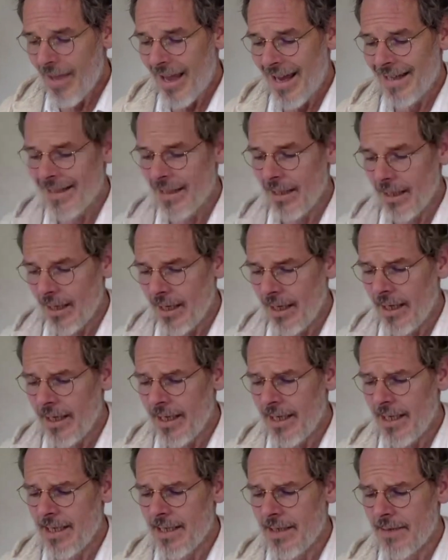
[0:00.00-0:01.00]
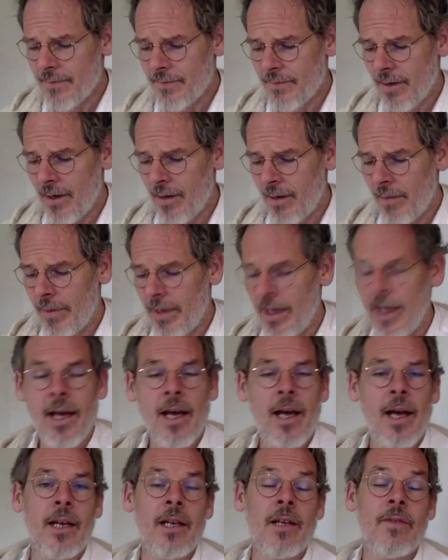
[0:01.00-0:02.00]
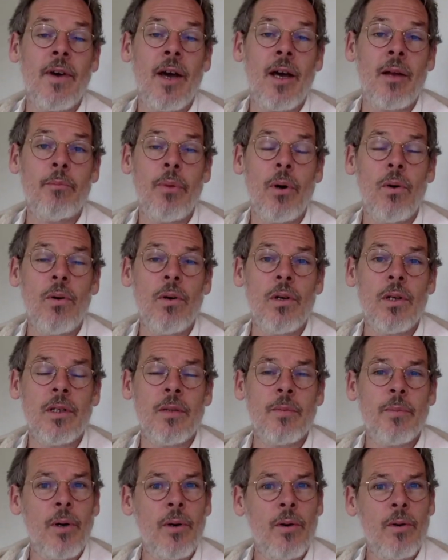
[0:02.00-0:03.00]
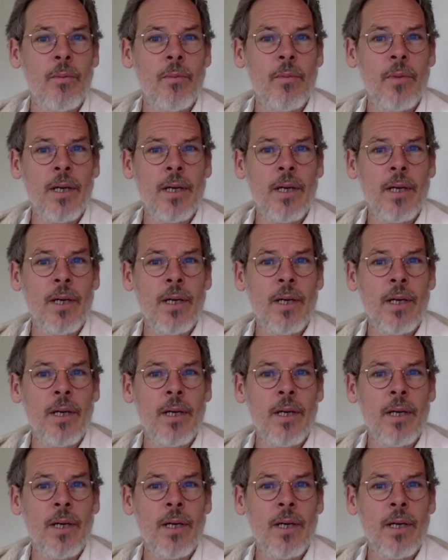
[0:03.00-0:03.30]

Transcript: And the line is from an Eavan Boland poem.